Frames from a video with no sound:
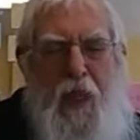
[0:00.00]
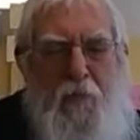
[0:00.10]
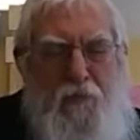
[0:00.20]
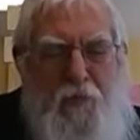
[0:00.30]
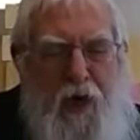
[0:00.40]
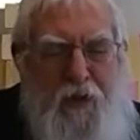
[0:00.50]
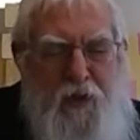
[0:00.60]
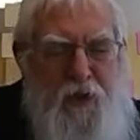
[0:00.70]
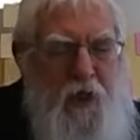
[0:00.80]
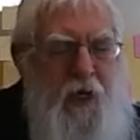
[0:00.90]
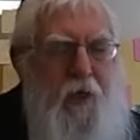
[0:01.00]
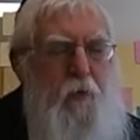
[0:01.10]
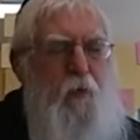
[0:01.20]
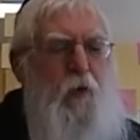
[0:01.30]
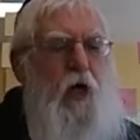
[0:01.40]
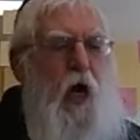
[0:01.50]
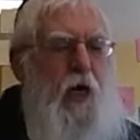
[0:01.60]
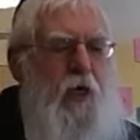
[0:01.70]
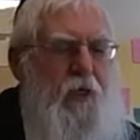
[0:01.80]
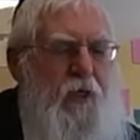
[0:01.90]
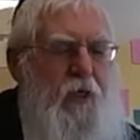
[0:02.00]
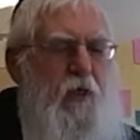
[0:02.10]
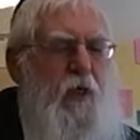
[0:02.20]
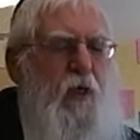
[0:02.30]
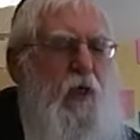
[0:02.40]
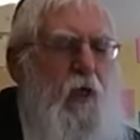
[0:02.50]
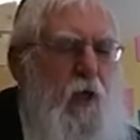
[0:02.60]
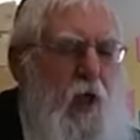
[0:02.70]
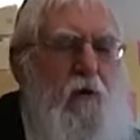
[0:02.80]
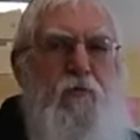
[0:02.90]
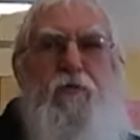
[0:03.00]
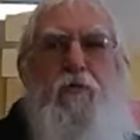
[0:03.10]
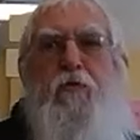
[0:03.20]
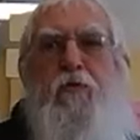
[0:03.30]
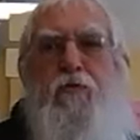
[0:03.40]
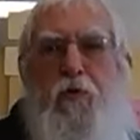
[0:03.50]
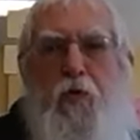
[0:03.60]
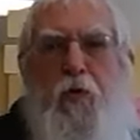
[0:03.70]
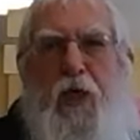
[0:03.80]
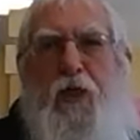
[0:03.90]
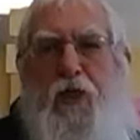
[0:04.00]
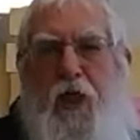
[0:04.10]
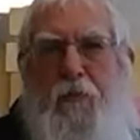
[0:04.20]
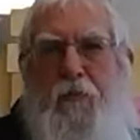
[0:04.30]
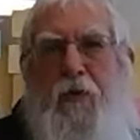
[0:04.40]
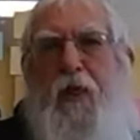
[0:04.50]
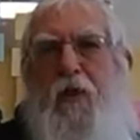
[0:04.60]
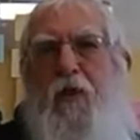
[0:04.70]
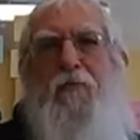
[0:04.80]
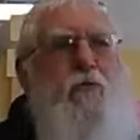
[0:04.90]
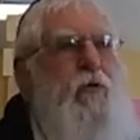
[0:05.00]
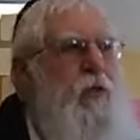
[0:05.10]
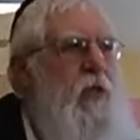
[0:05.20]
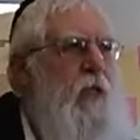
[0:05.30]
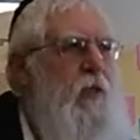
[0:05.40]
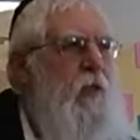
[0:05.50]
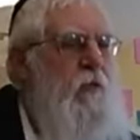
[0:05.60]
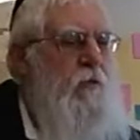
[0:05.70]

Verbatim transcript: And we find the same regarding love for Hashem and love for tzaddik.